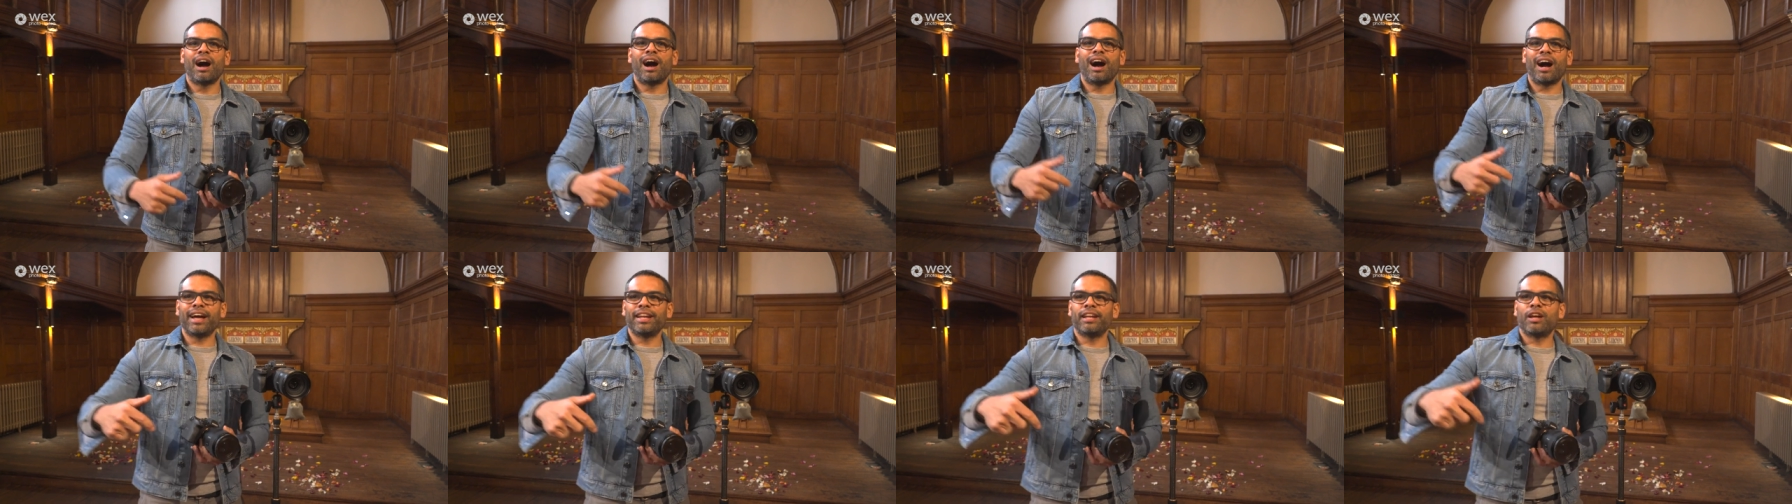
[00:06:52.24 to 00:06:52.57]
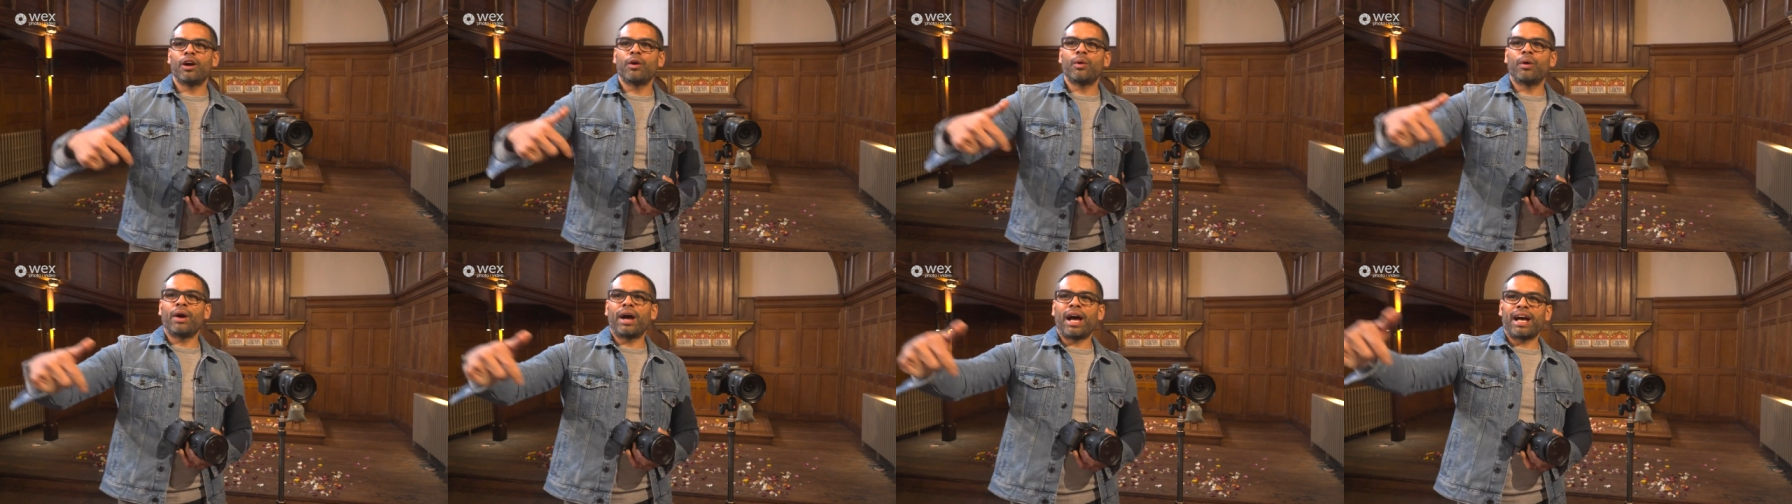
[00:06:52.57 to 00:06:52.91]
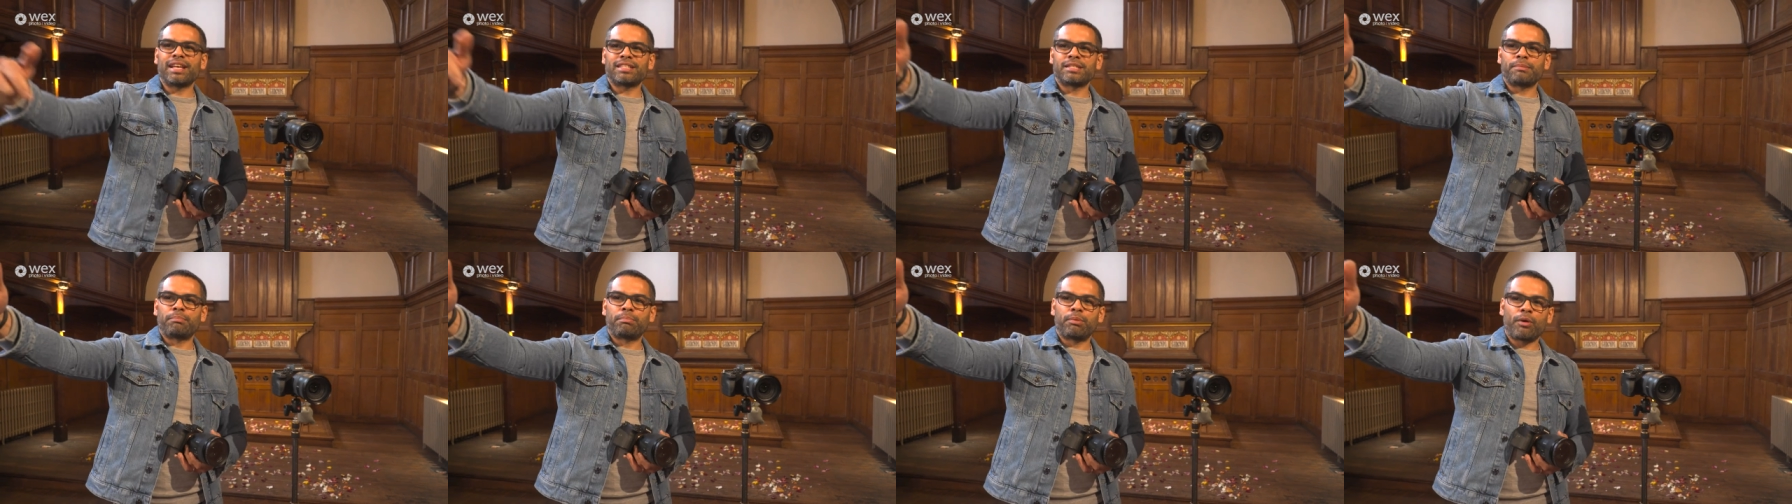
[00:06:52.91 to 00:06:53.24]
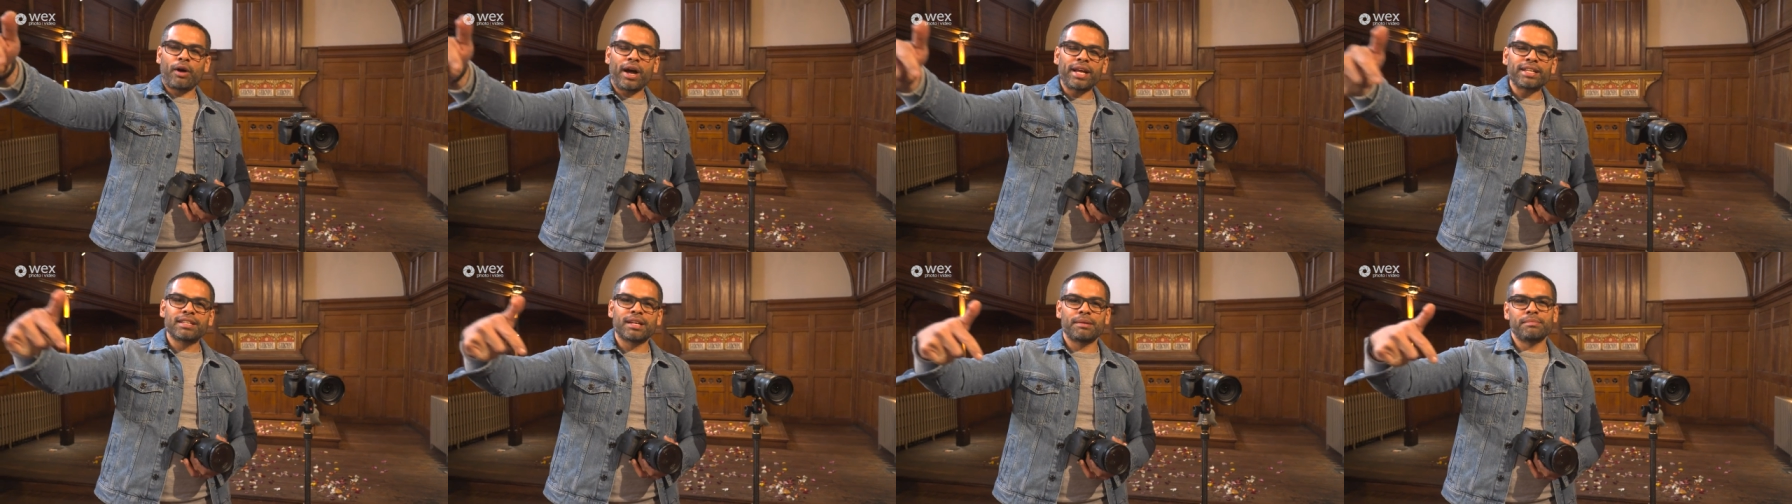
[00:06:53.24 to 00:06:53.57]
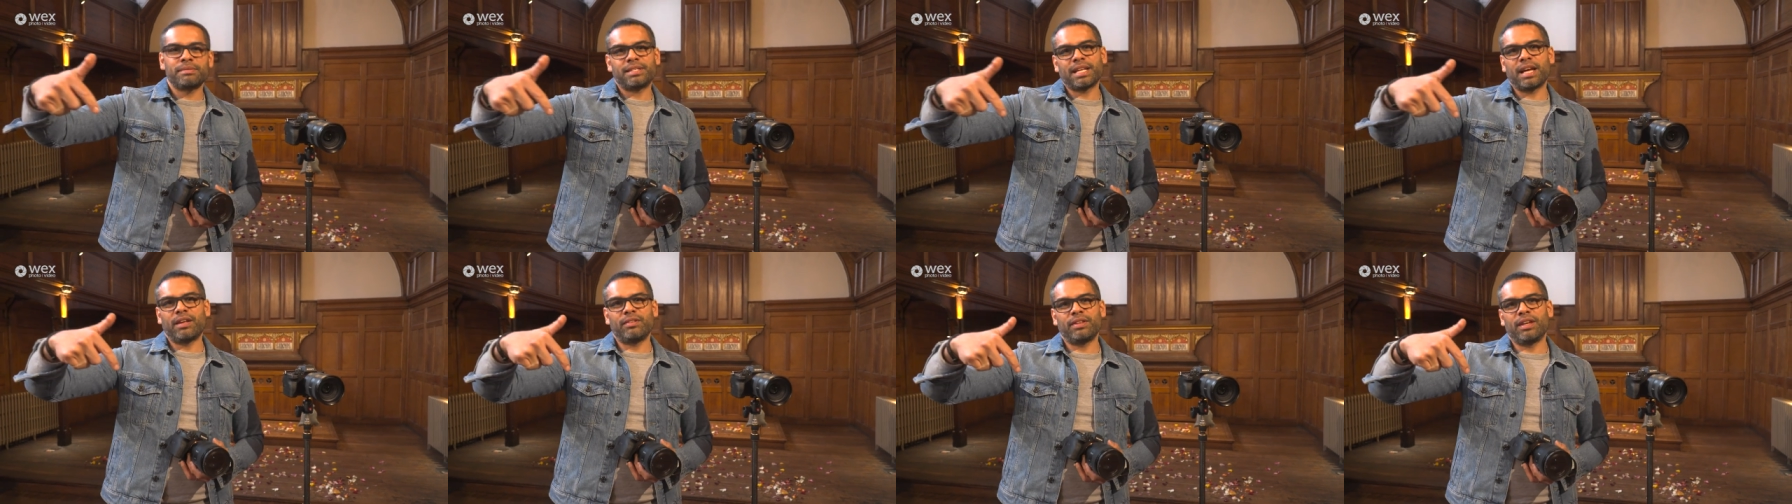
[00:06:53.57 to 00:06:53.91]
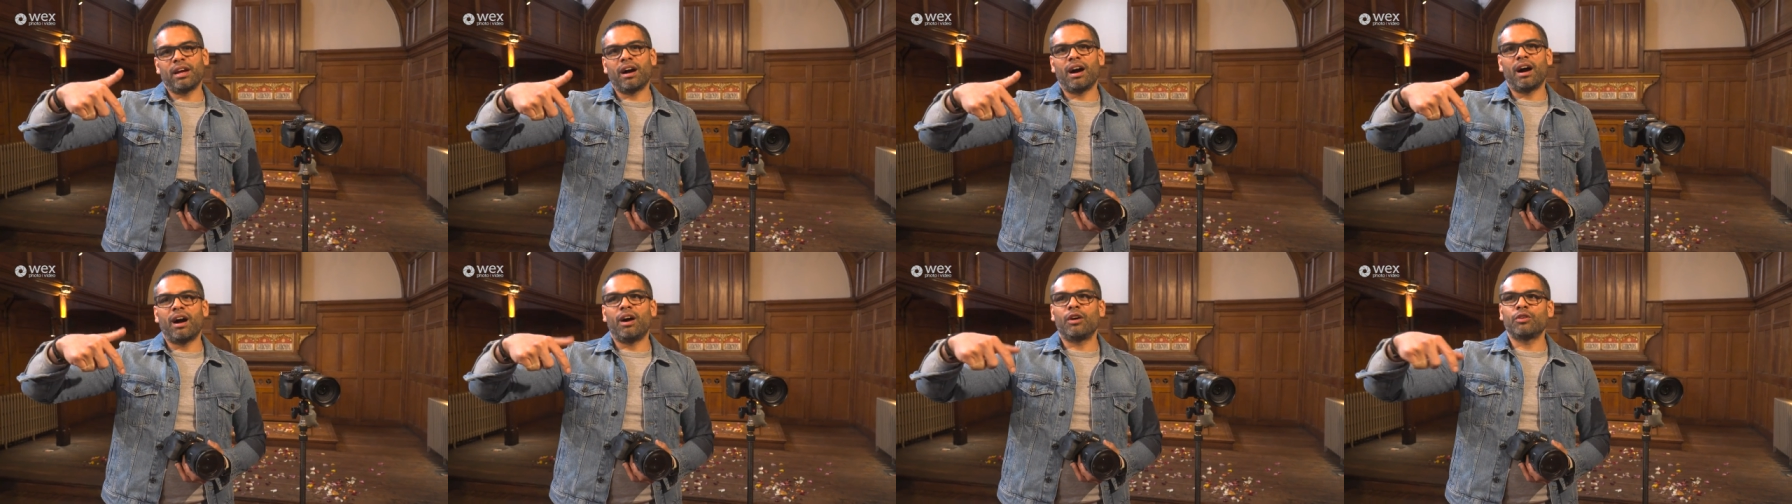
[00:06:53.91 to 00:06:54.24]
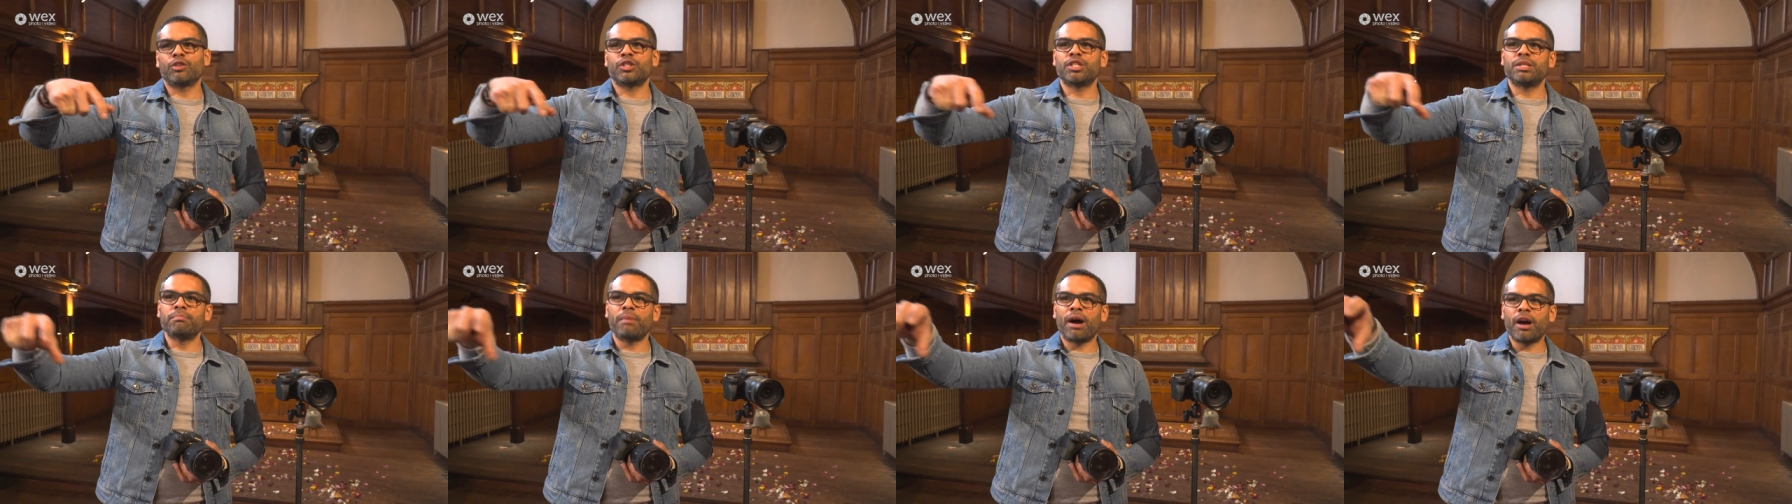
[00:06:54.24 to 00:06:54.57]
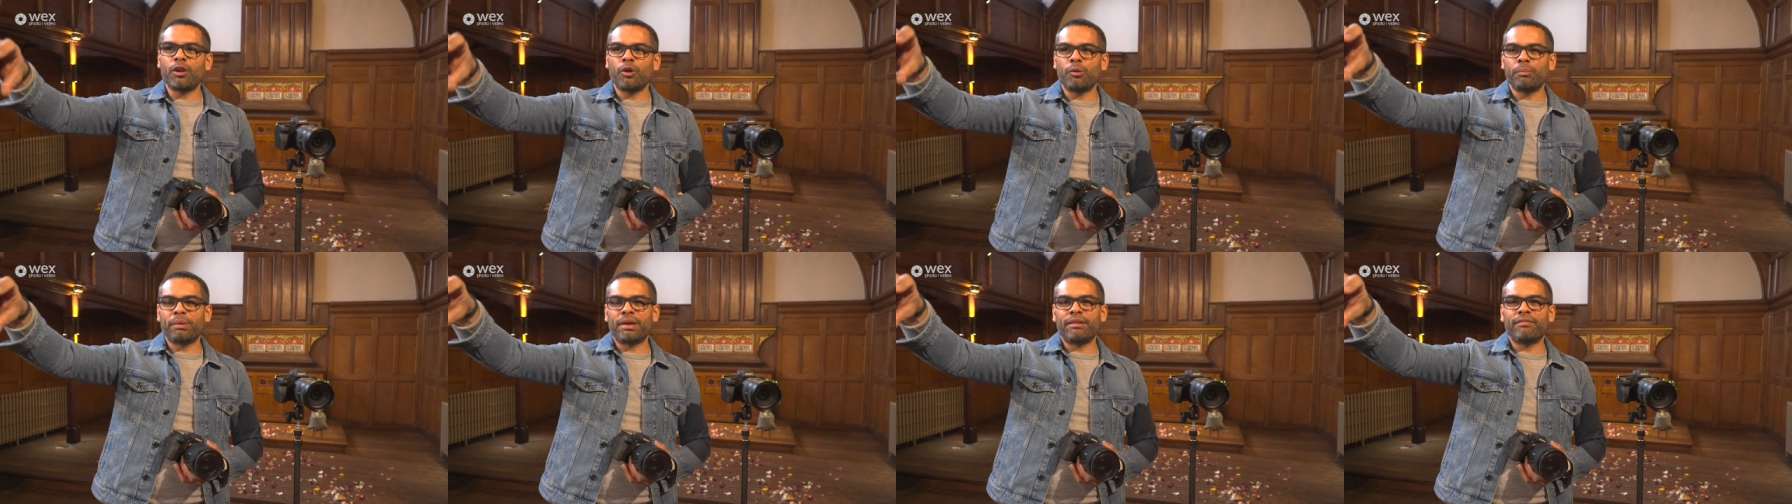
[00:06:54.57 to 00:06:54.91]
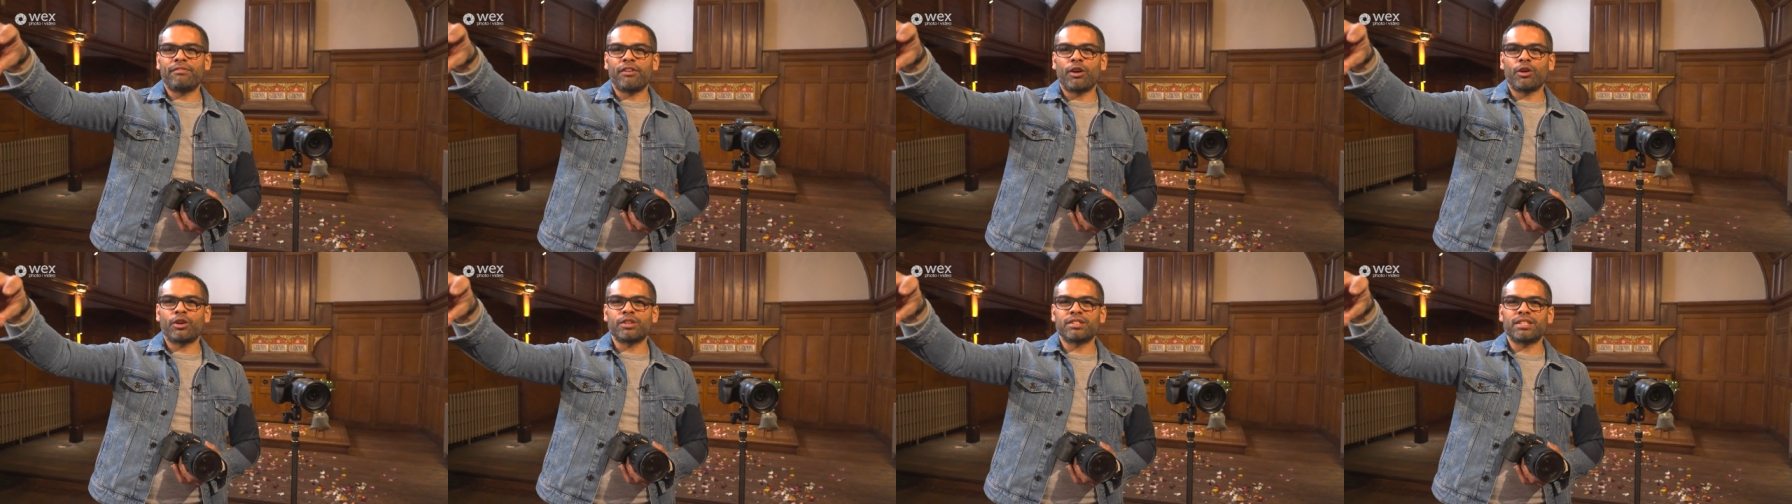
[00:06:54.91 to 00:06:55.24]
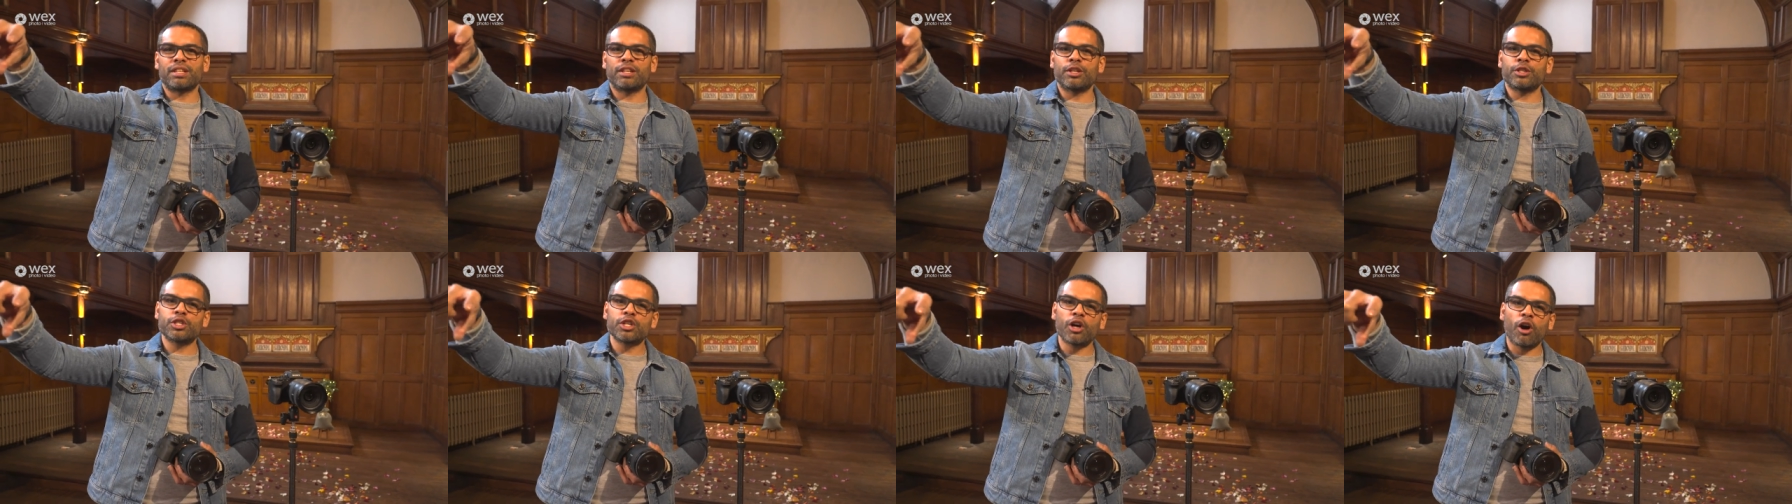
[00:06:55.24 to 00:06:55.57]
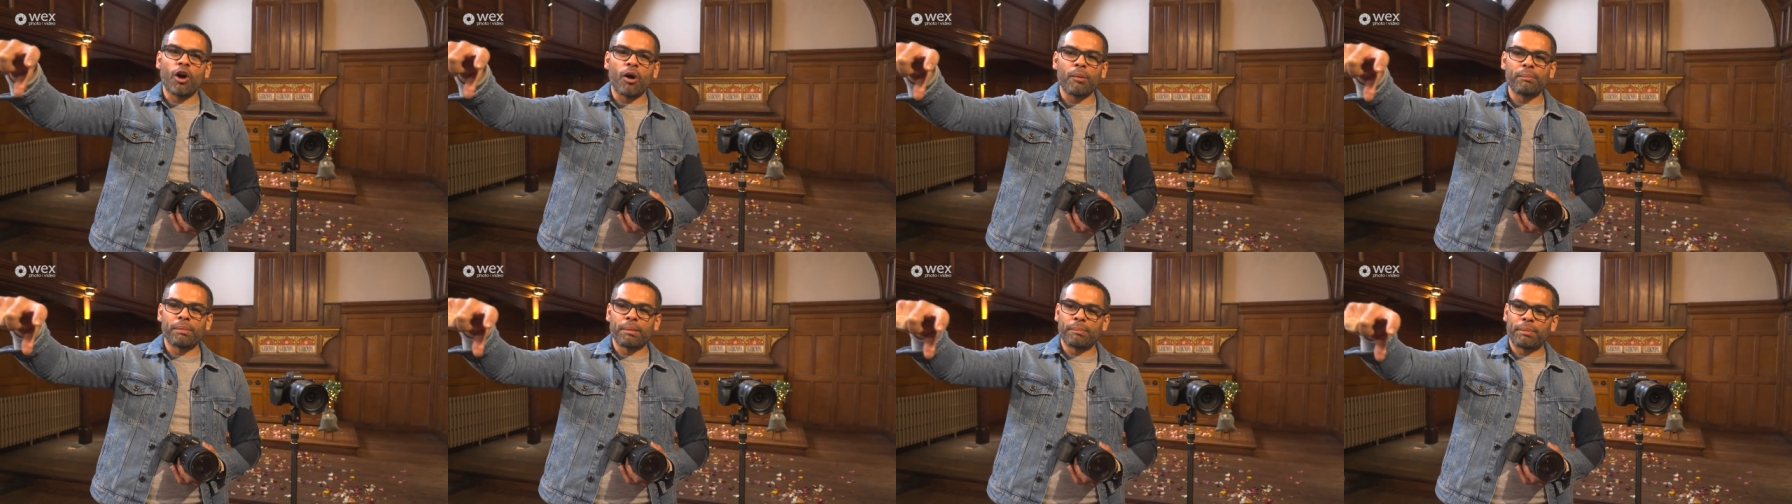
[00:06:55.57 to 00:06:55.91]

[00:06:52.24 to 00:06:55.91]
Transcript: I know as the bride comes down the aisle, she might not be in focus at the top,